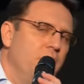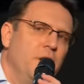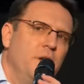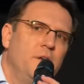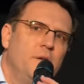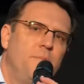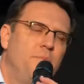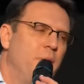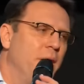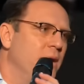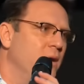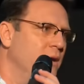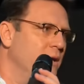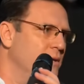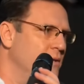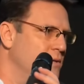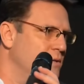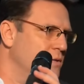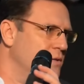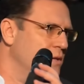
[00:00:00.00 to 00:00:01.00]
the
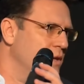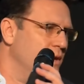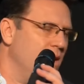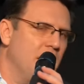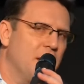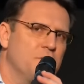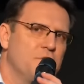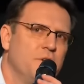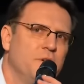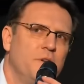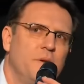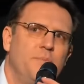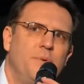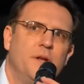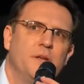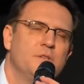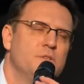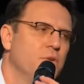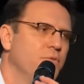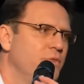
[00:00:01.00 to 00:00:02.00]
independence, the national
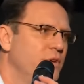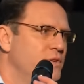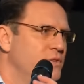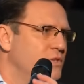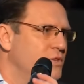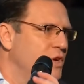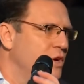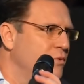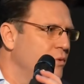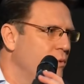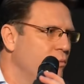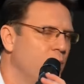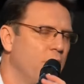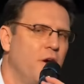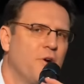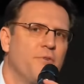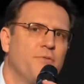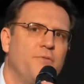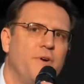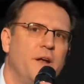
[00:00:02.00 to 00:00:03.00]
independence of these children. We
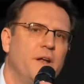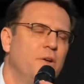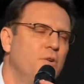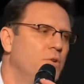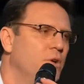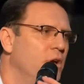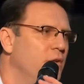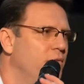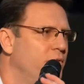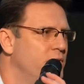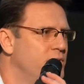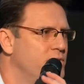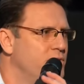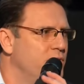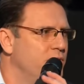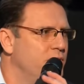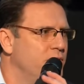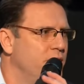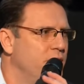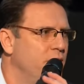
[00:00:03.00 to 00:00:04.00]
are fighting to give these
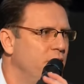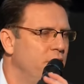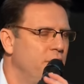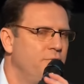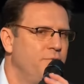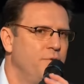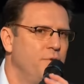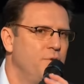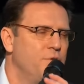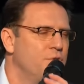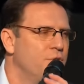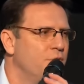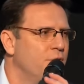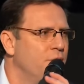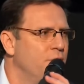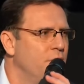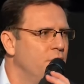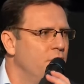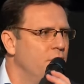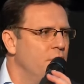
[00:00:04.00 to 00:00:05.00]
children a
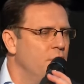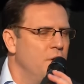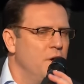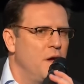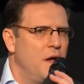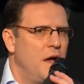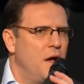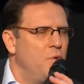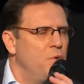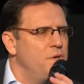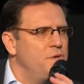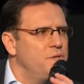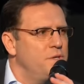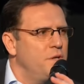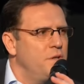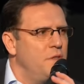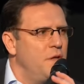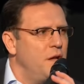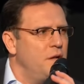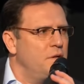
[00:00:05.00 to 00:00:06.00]
future. How is
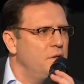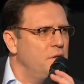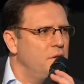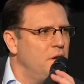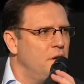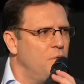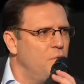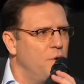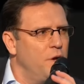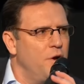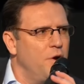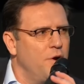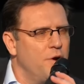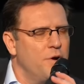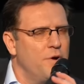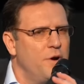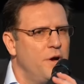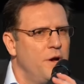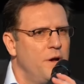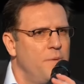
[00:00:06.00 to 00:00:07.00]
it that we
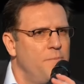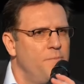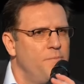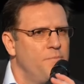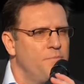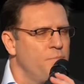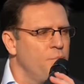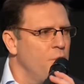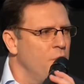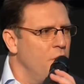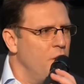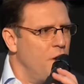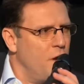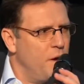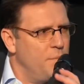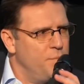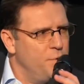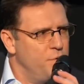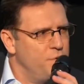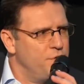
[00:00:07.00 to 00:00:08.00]
are
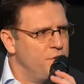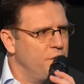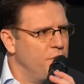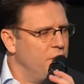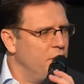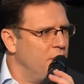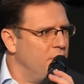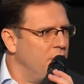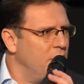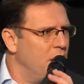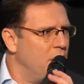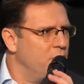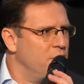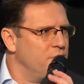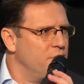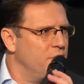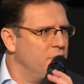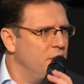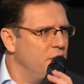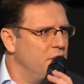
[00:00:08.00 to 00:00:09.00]
abusing them? How
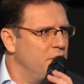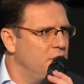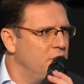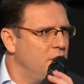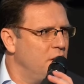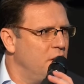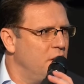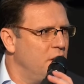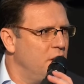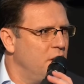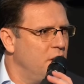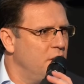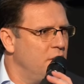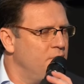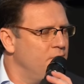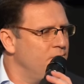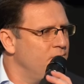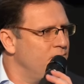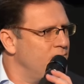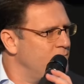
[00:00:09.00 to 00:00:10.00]
is it that,
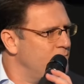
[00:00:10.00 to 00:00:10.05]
